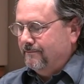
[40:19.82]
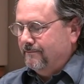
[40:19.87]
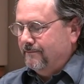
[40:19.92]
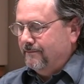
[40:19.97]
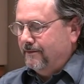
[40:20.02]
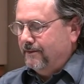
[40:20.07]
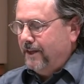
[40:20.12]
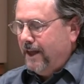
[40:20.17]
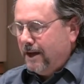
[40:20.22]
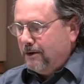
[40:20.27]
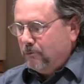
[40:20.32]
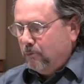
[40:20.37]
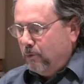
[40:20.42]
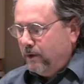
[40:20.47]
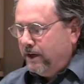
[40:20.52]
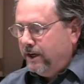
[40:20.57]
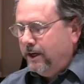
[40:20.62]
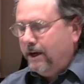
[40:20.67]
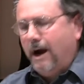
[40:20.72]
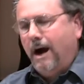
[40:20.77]
That
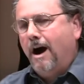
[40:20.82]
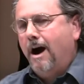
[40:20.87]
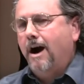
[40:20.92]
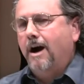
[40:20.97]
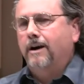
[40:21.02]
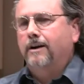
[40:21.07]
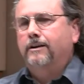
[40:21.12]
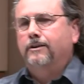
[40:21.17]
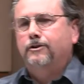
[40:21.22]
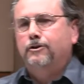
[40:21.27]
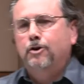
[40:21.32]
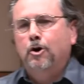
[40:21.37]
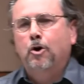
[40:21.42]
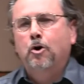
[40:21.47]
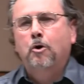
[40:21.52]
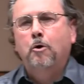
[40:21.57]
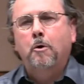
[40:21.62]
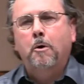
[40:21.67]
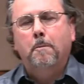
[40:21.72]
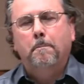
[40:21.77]
we are
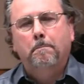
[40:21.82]
no